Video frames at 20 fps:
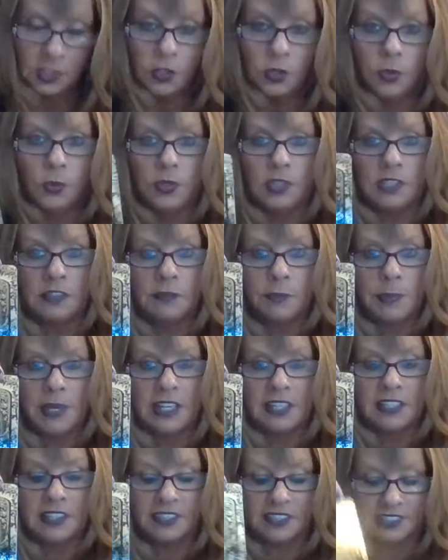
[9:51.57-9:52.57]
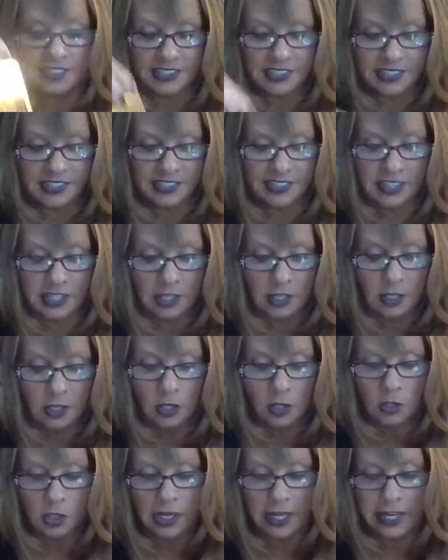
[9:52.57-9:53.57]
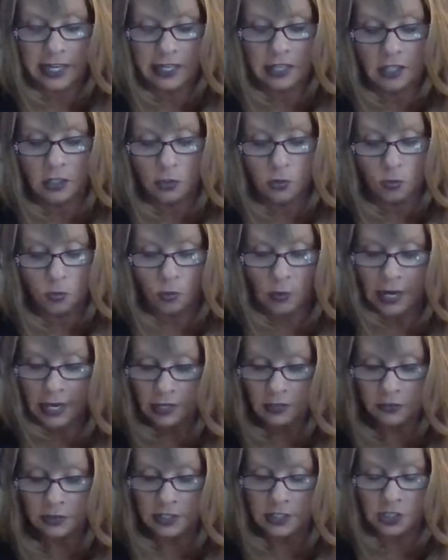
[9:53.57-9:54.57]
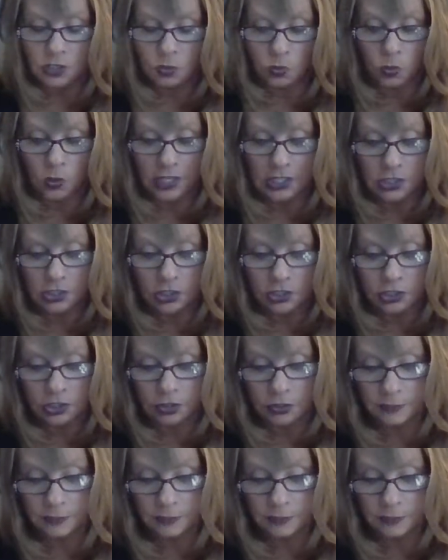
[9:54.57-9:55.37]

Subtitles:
Queen of Pentacles. Okay, ground this wish.